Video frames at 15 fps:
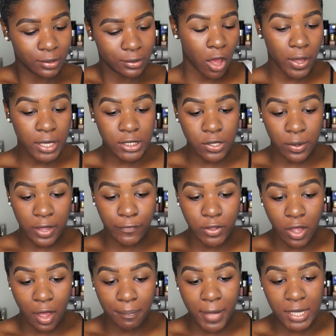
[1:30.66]
Okay, so even
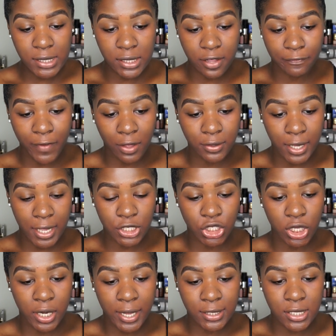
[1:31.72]
though I'm mixing the
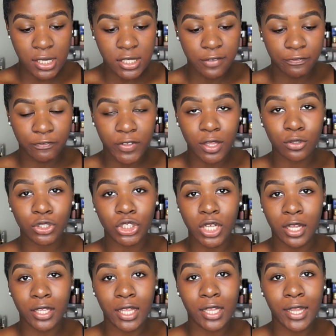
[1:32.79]
foundation, it doesn't feel
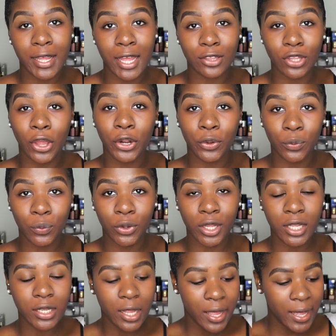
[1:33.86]
chunky like I thought it
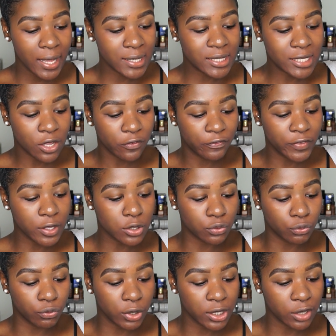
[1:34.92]
would. It still
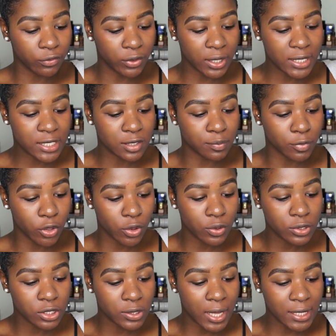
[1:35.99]
feels really, really
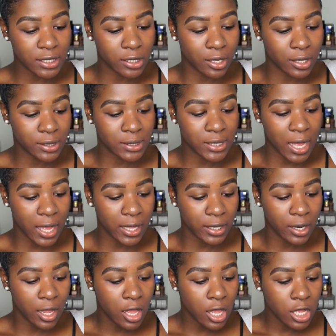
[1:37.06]
smooth, so that's a good
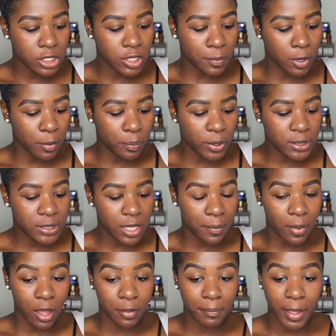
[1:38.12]
sign. So I'm going to put
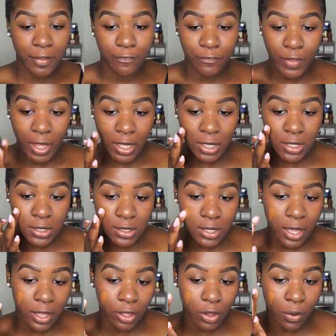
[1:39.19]
some on my face
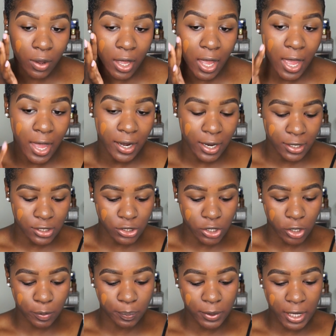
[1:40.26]
and go ahead and
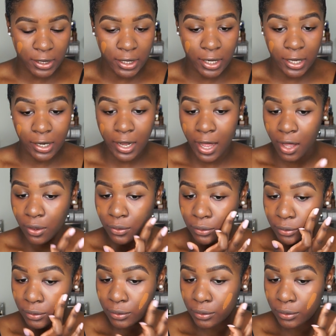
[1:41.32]
start blending it out.